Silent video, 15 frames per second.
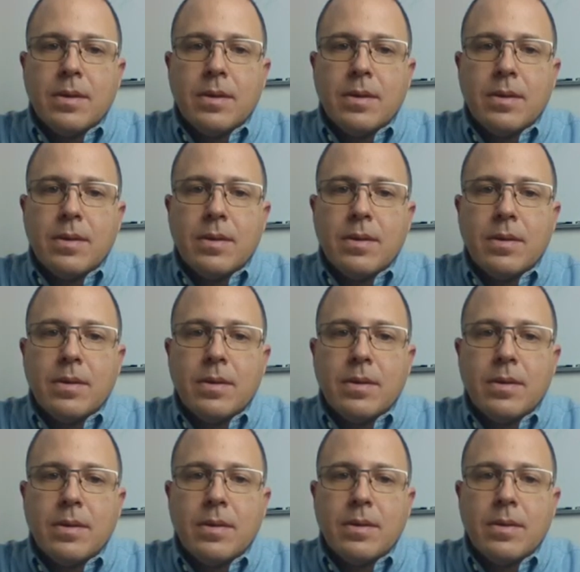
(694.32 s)

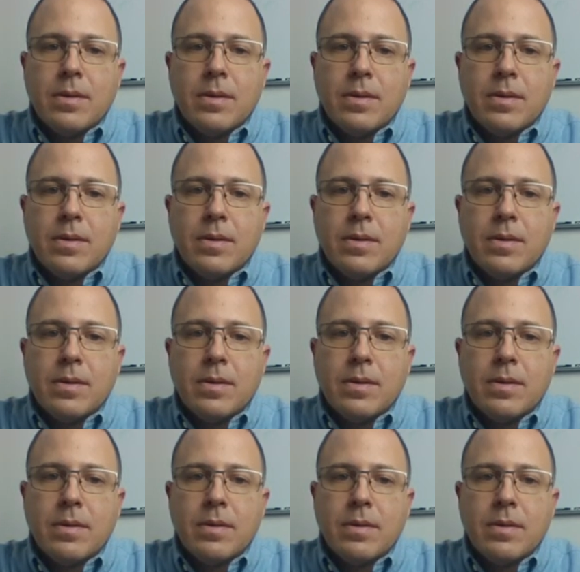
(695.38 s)

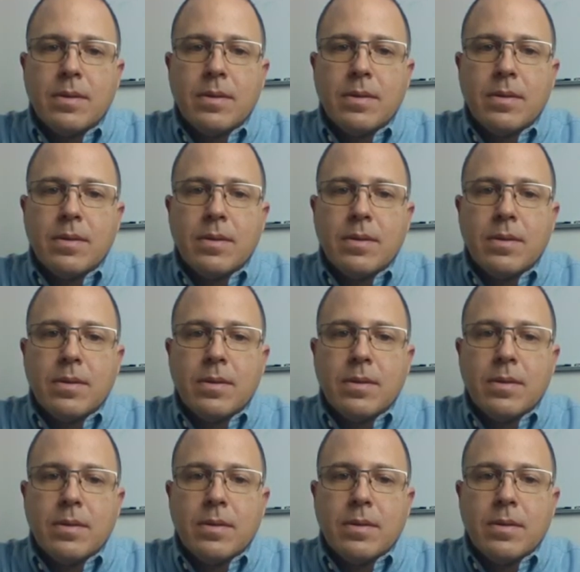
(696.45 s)

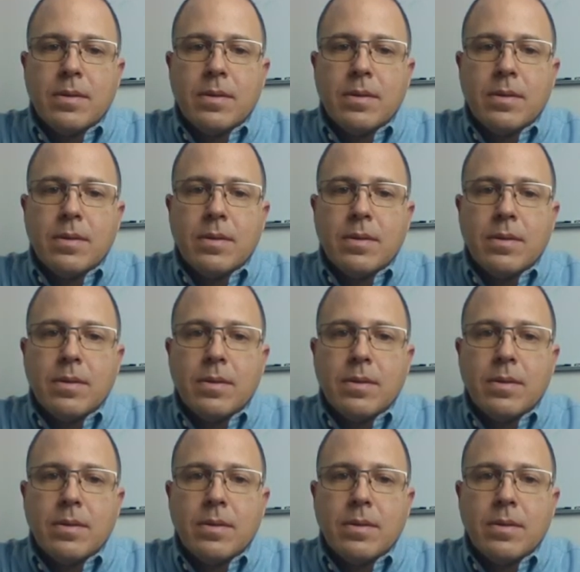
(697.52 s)
No one is speaking in this clip.